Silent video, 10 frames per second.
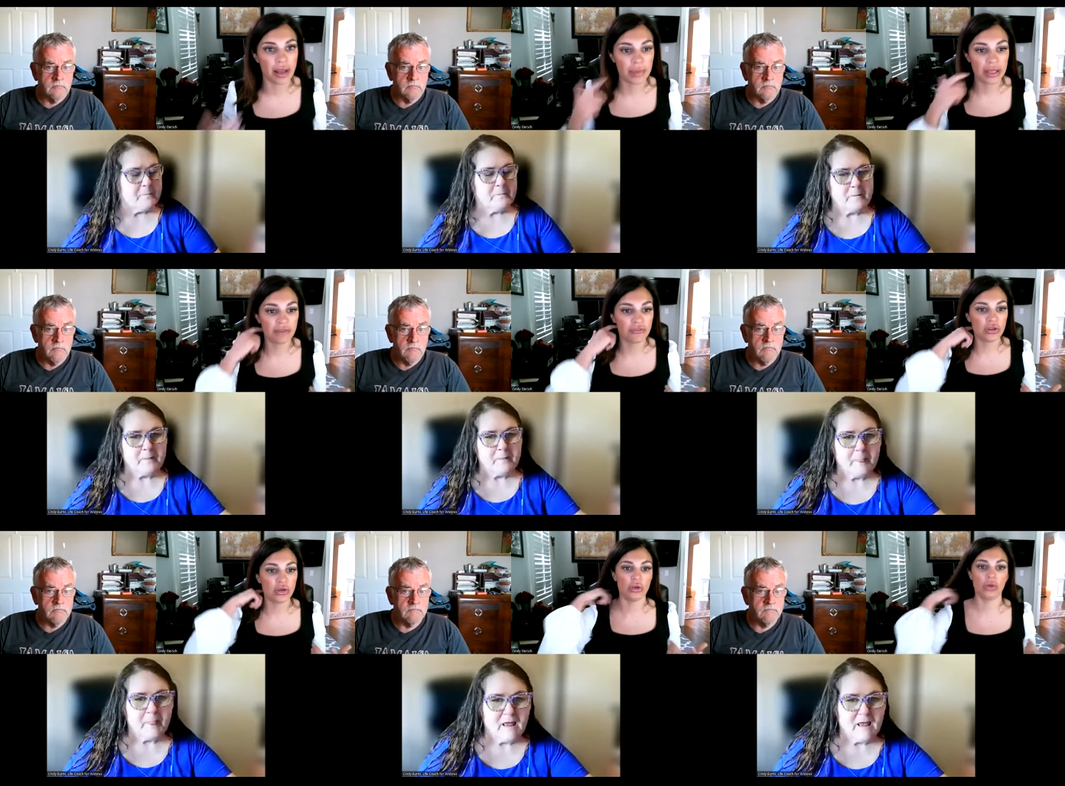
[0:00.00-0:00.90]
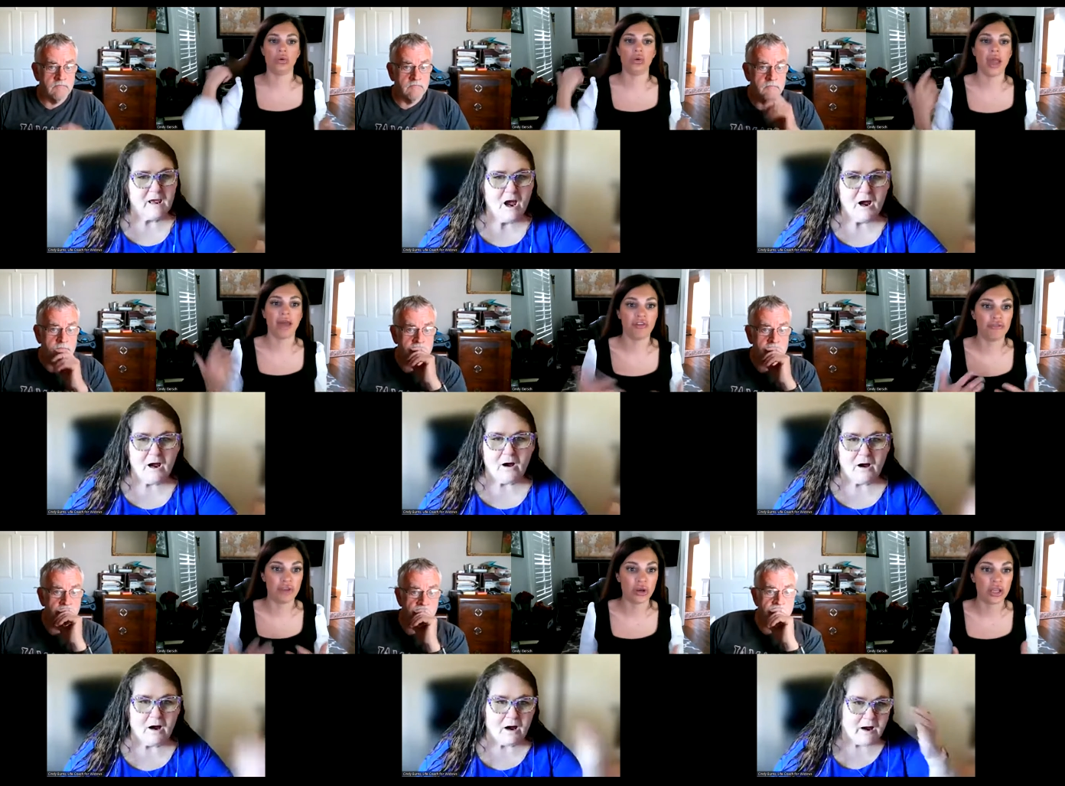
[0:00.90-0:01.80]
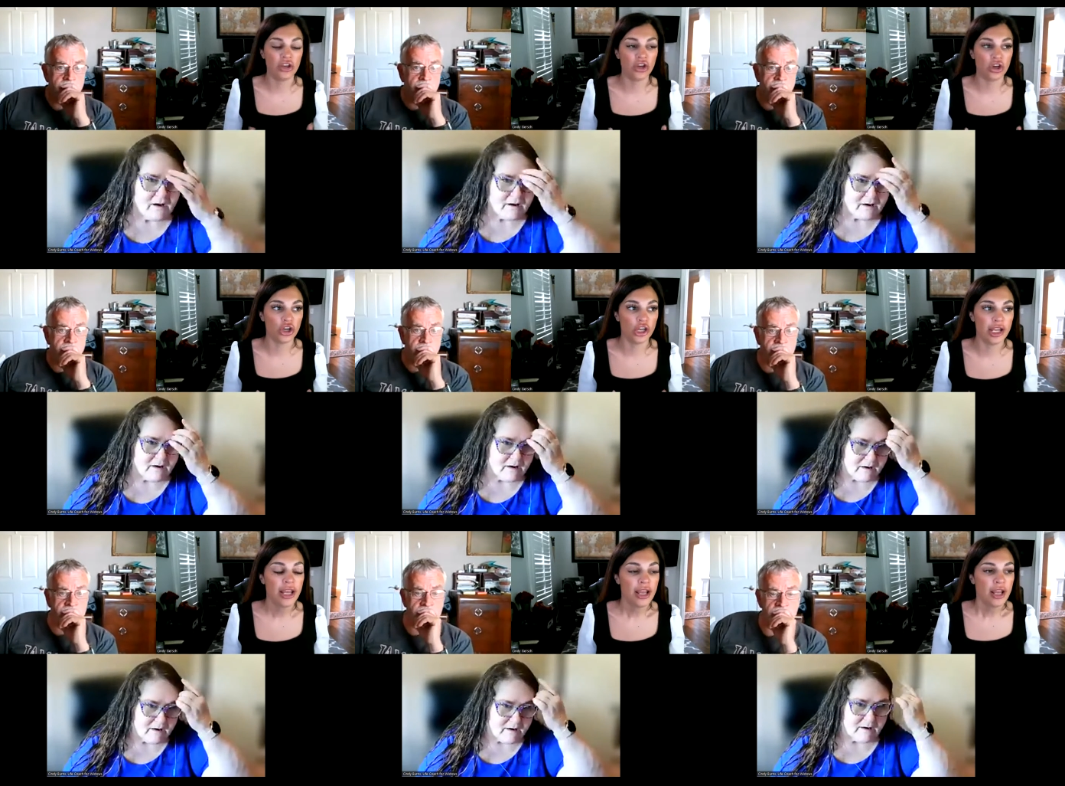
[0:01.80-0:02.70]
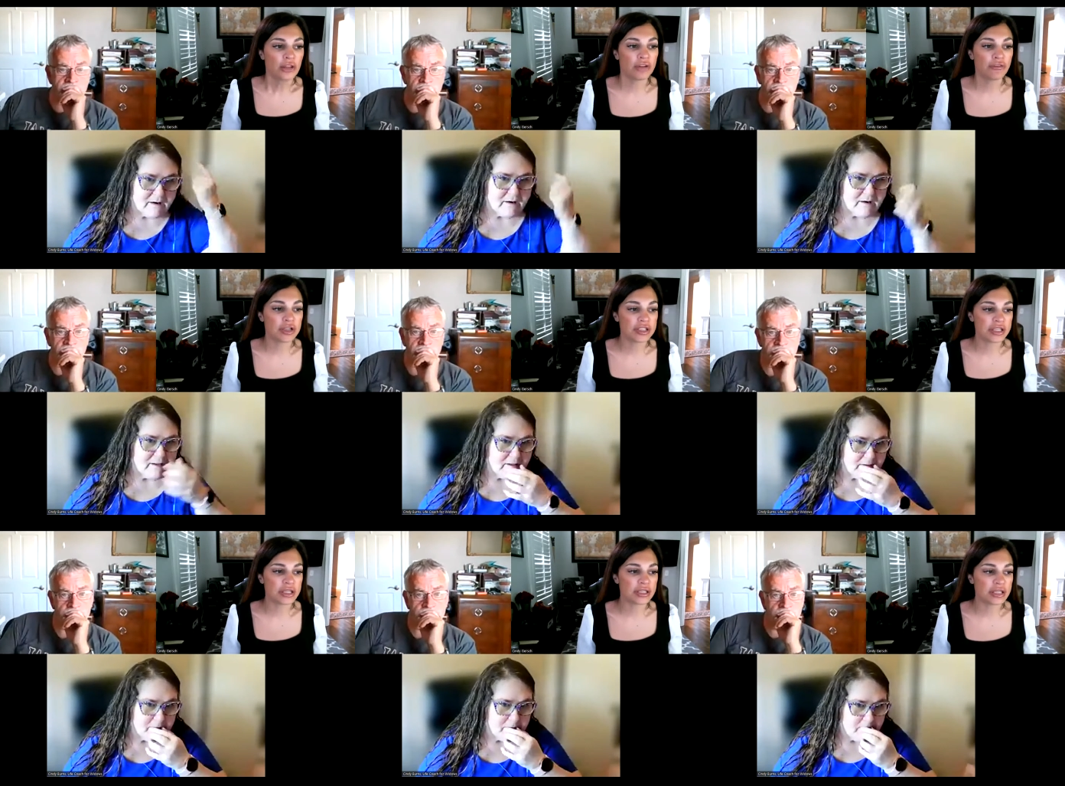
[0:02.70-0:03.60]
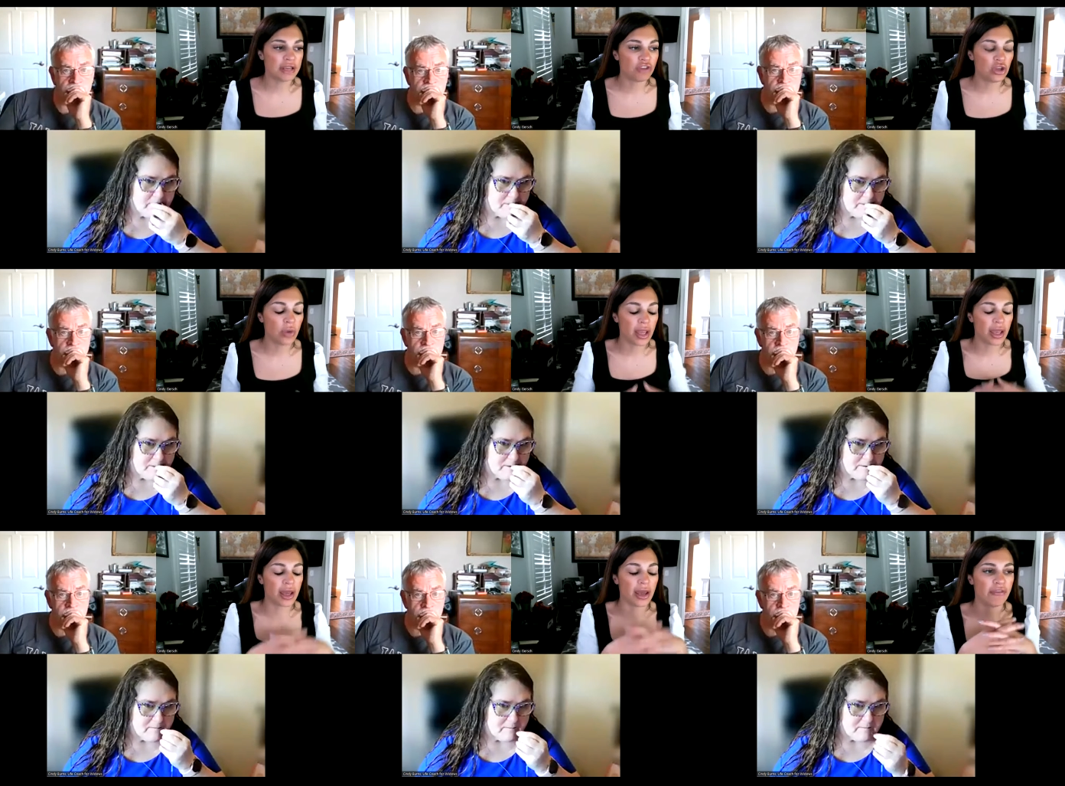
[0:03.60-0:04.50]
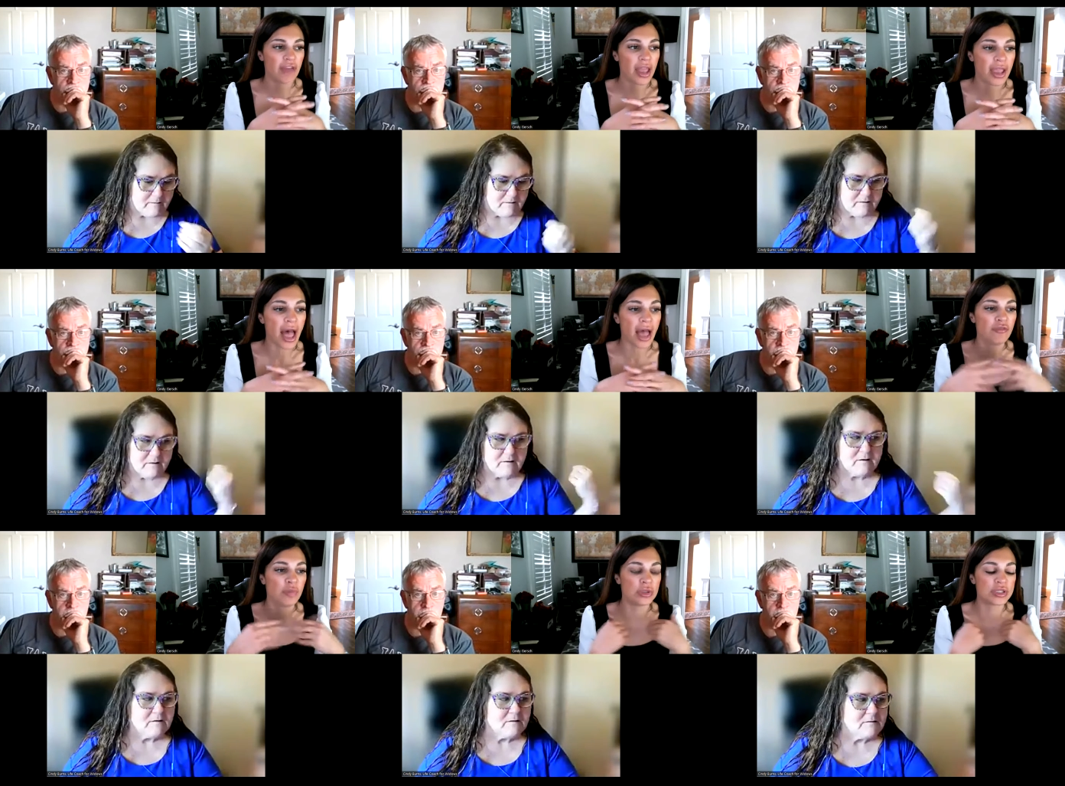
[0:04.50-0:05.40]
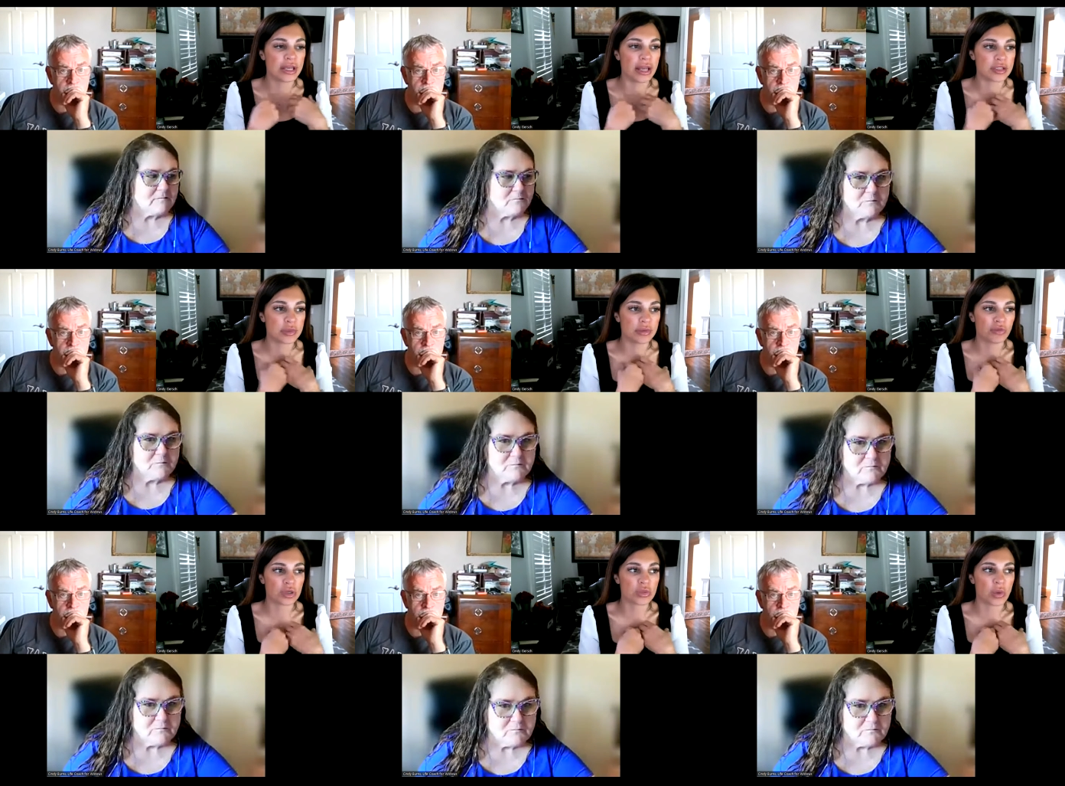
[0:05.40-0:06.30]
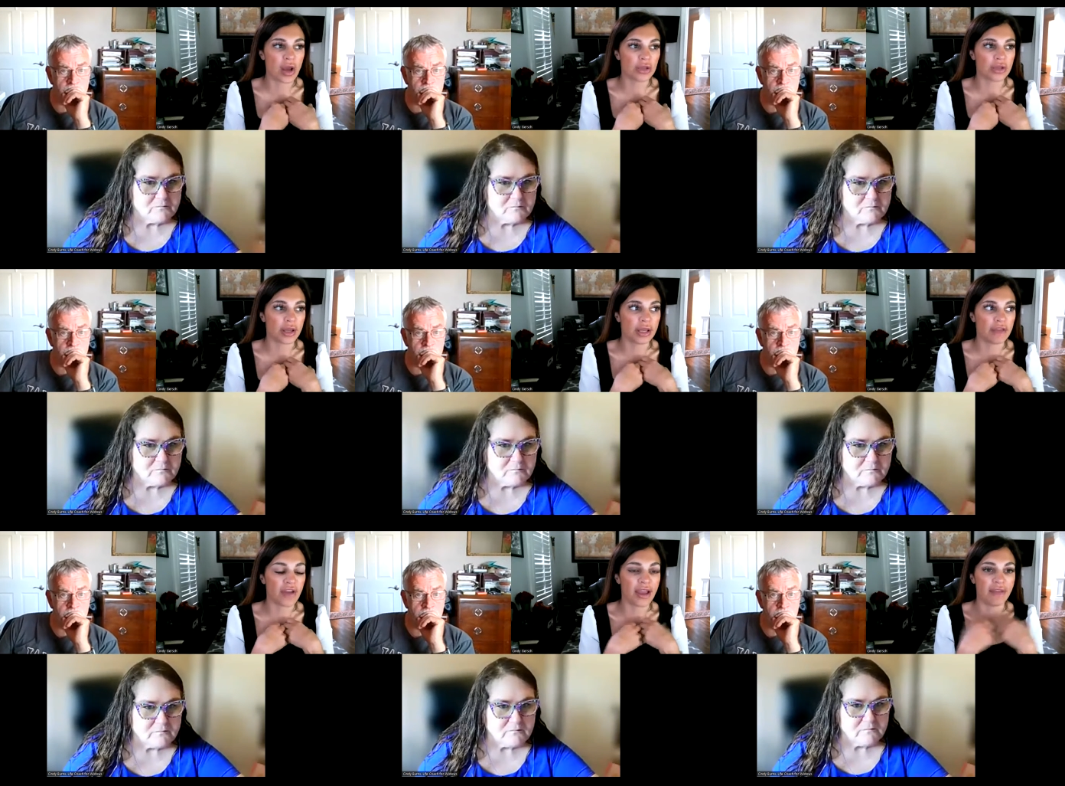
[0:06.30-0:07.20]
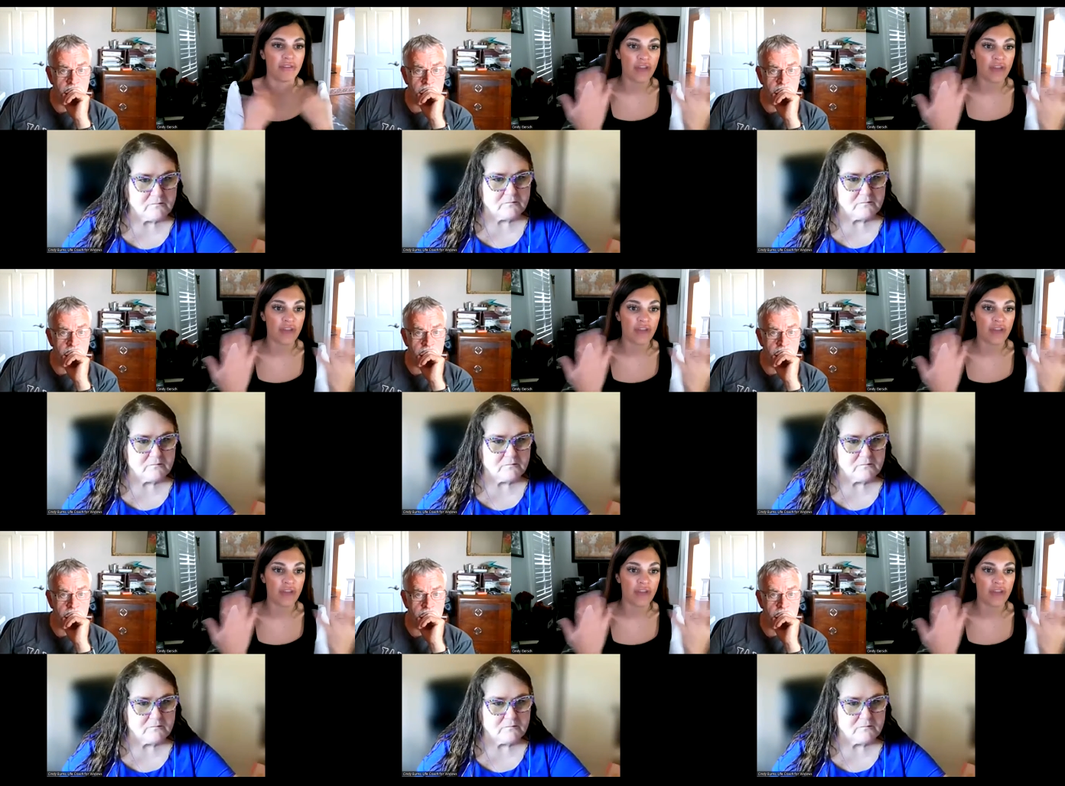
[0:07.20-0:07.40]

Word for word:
Speaker 1: I mean, if you have a very good, like for instance, if you have a, I've boosted ads before as well. Like if I have